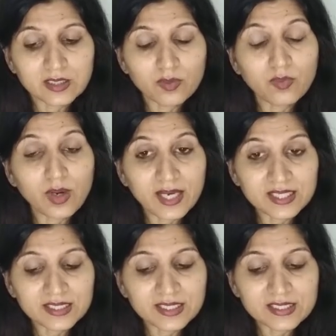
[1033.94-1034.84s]
Why
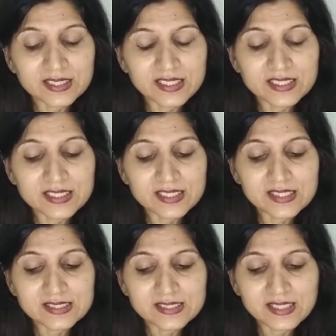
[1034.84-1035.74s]
their key
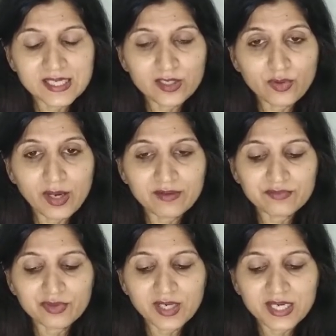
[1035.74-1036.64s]
details, there you have
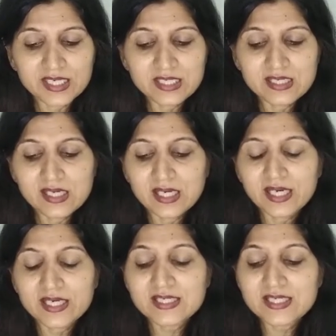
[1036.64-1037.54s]
to write.
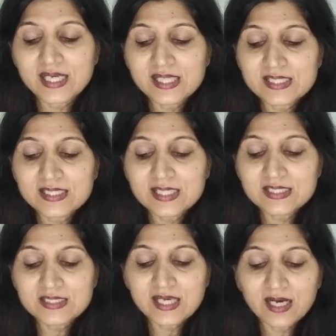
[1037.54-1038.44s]
It tells
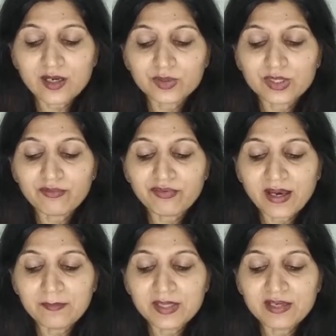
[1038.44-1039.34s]
us how the
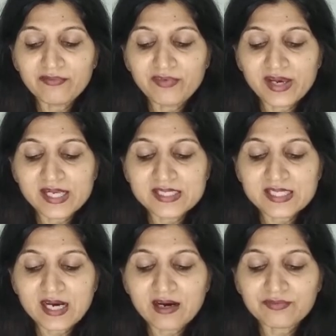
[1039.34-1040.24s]
family felt
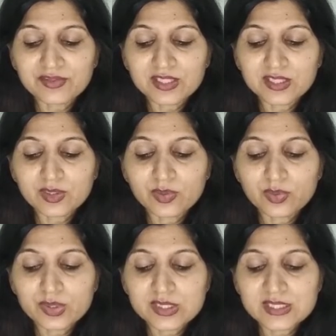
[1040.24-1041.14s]
after the
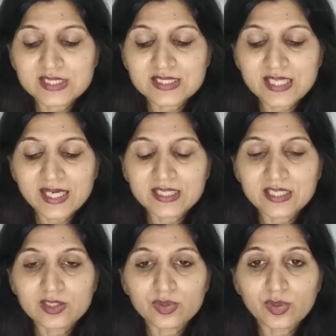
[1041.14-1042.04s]
goose
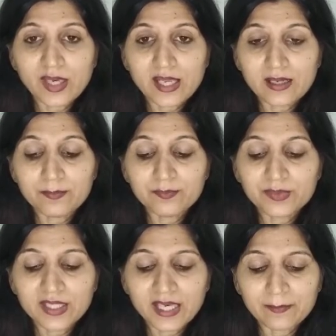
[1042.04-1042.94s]
decided to help
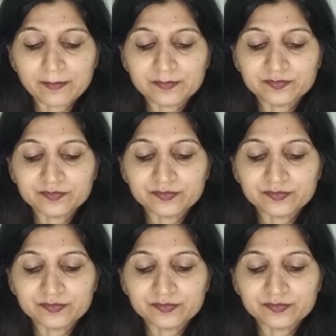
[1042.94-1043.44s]
them.